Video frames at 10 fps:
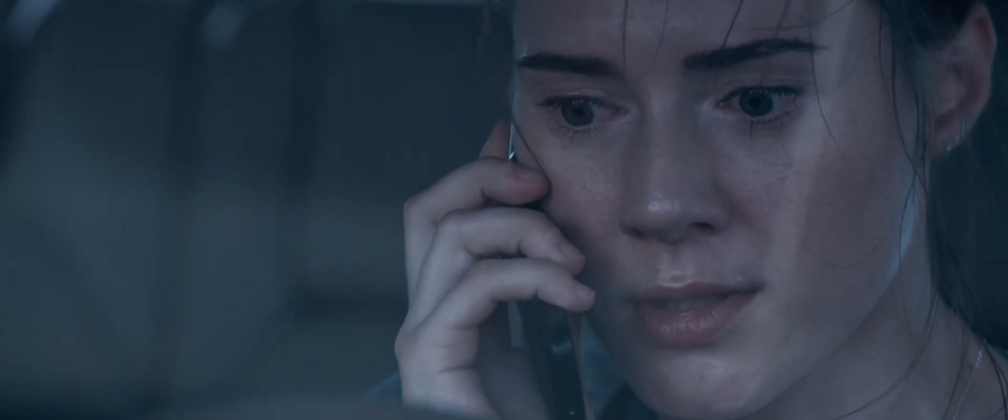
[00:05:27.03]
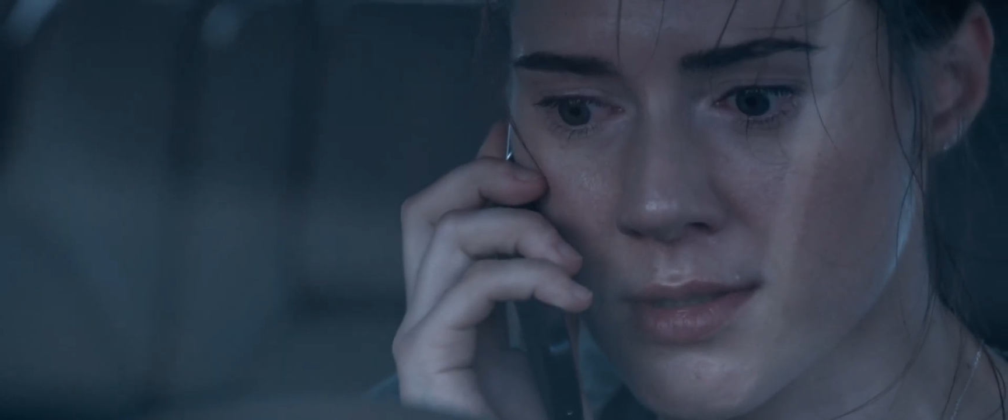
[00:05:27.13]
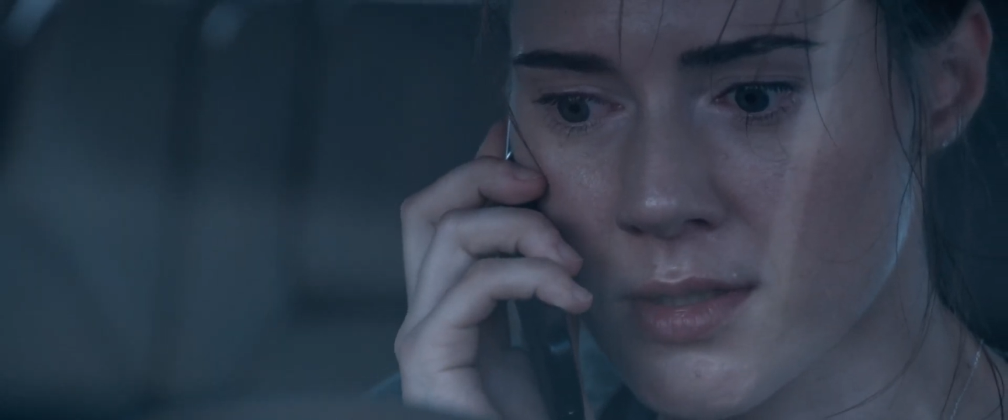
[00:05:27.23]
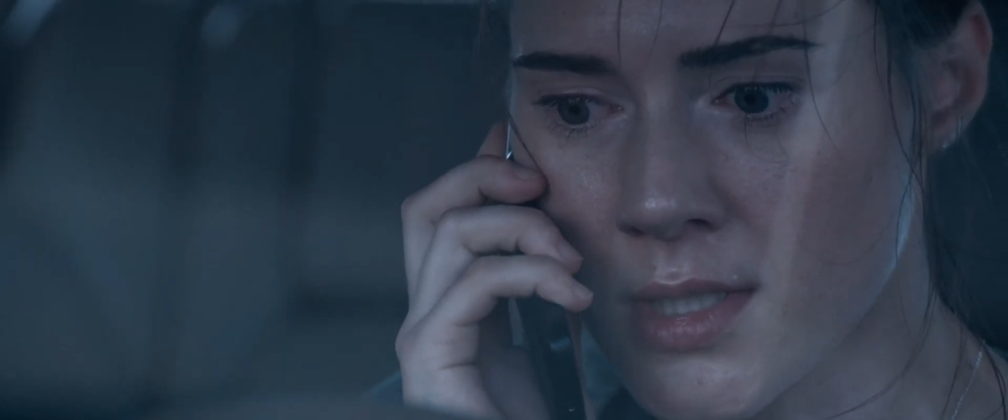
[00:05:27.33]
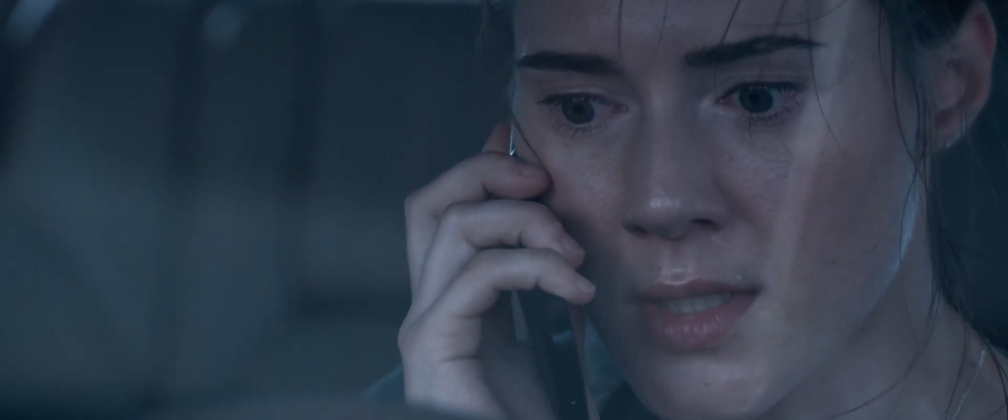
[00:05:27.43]

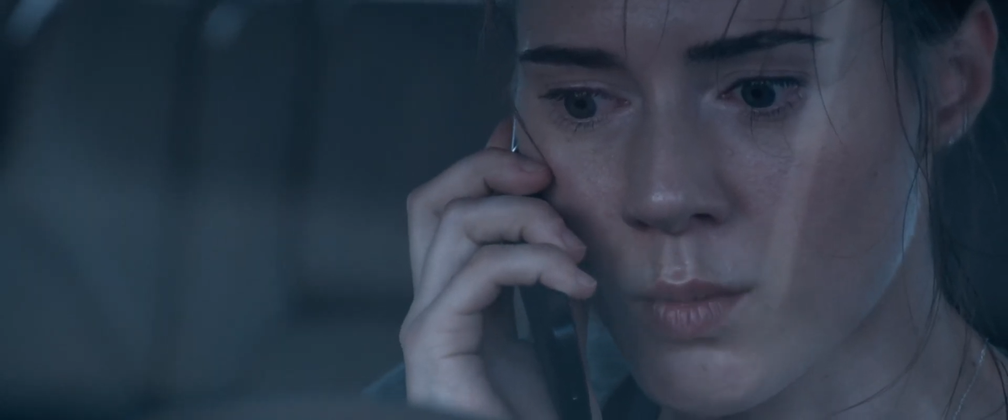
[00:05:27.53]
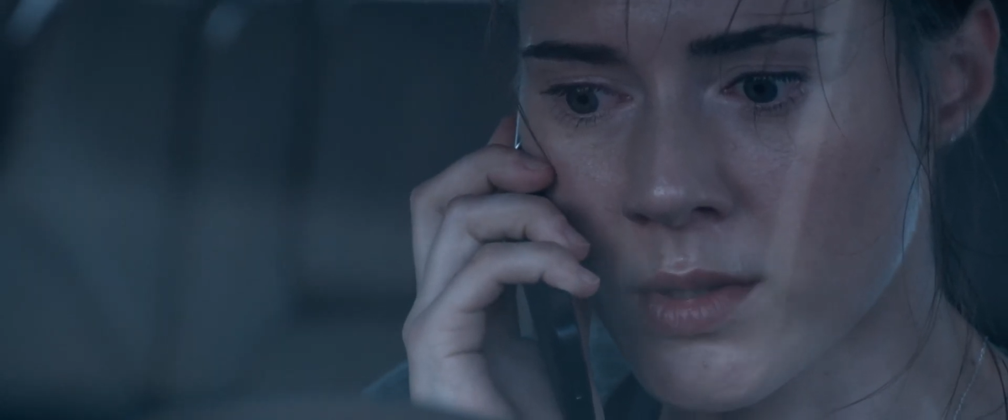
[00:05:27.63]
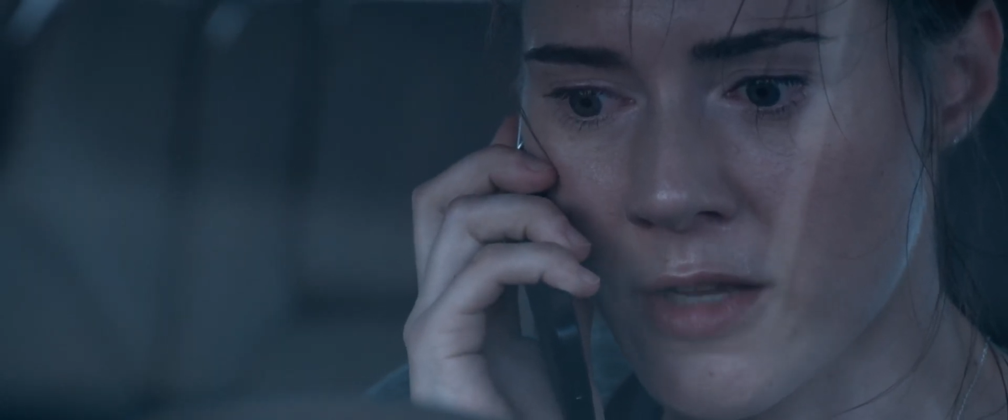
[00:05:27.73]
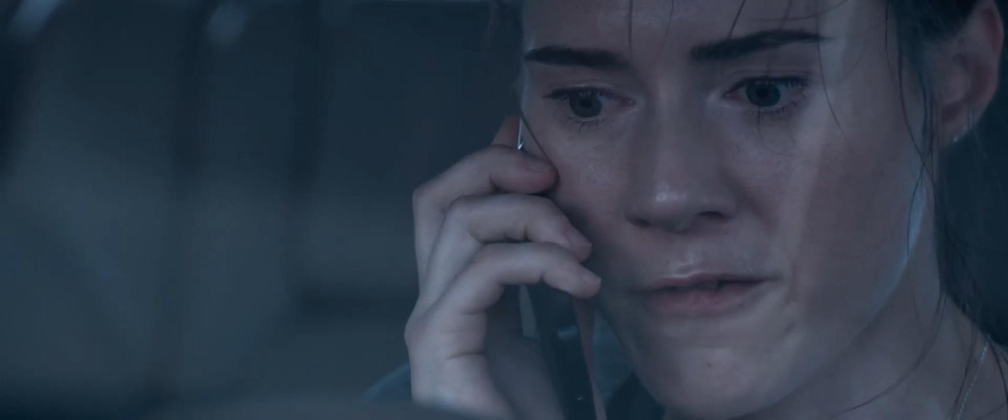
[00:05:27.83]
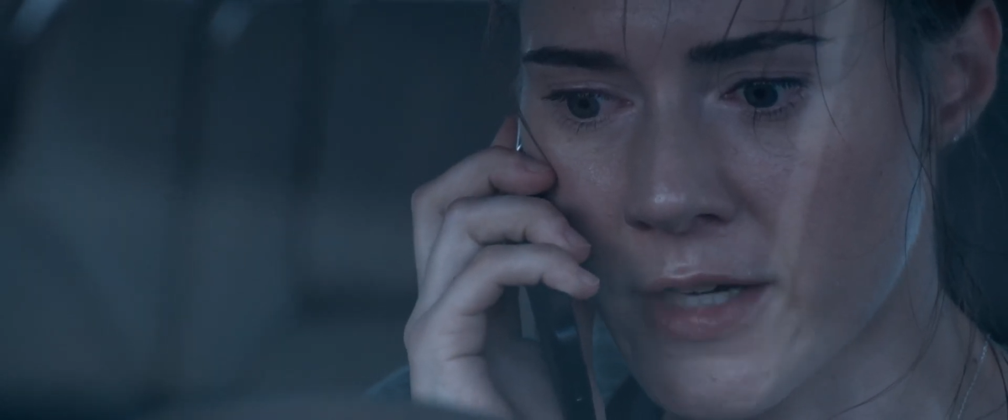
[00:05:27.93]
man.
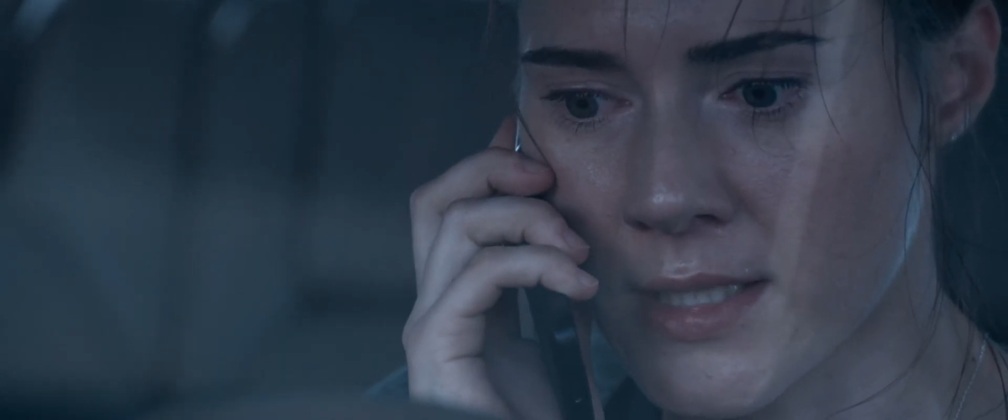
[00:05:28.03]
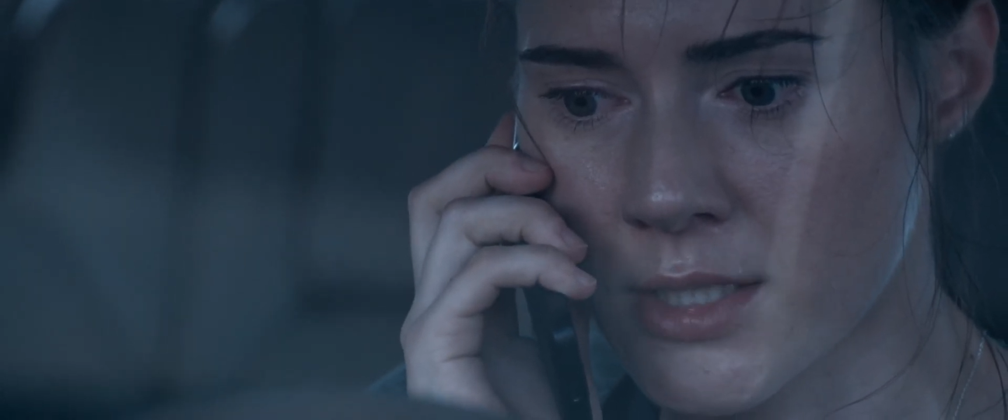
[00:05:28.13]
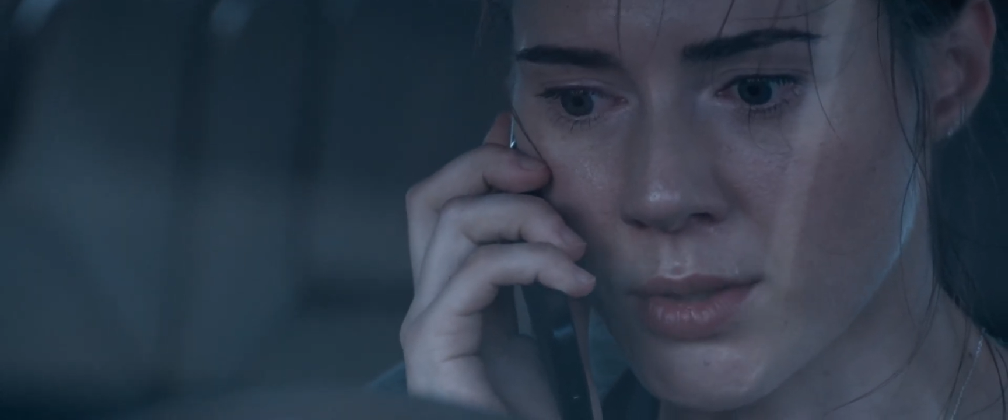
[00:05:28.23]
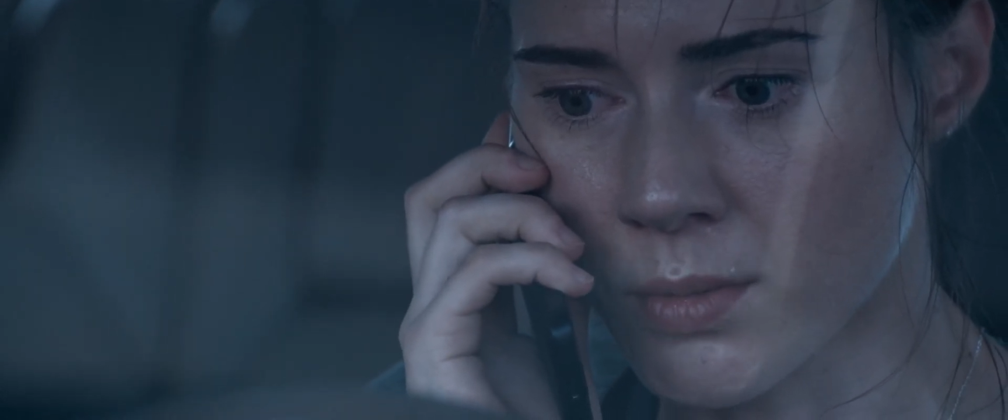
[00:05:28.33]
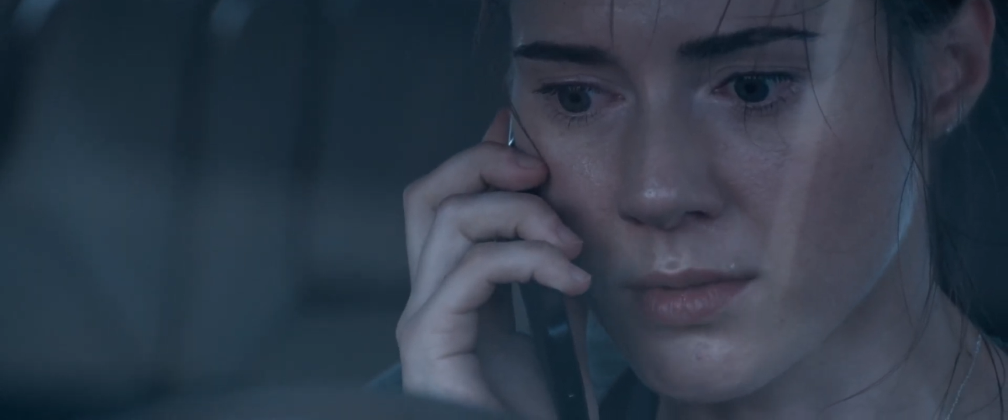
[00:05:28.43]

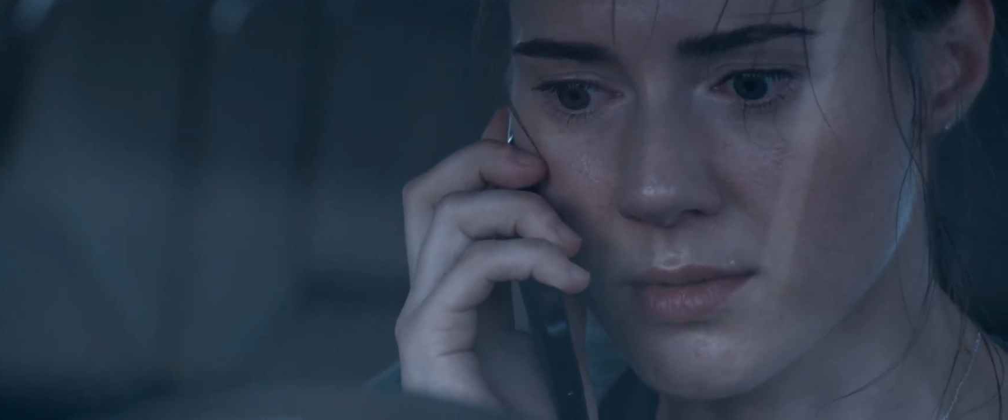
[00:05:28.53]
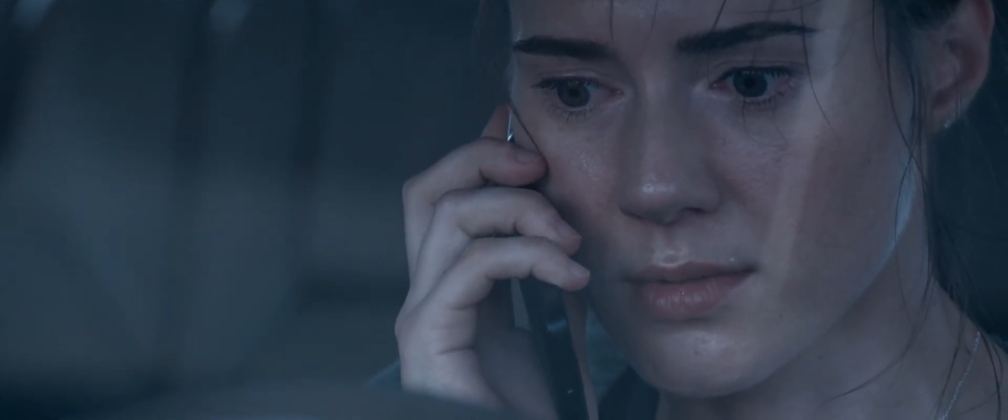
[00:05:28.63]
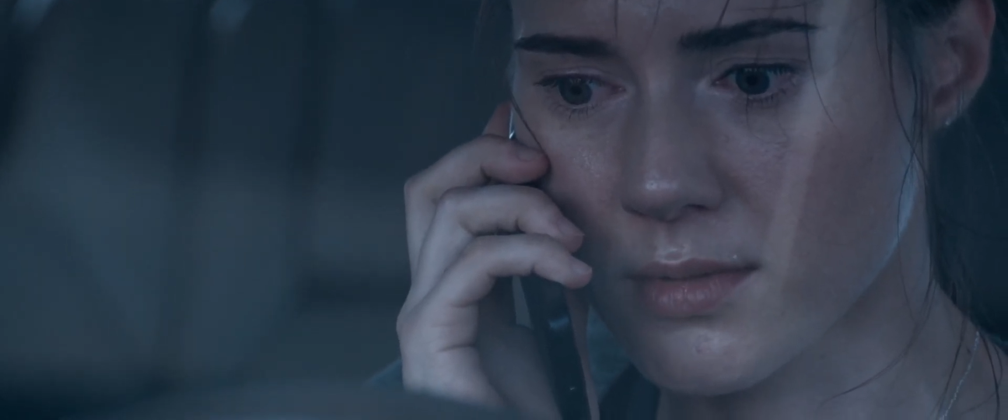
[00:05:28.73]
The man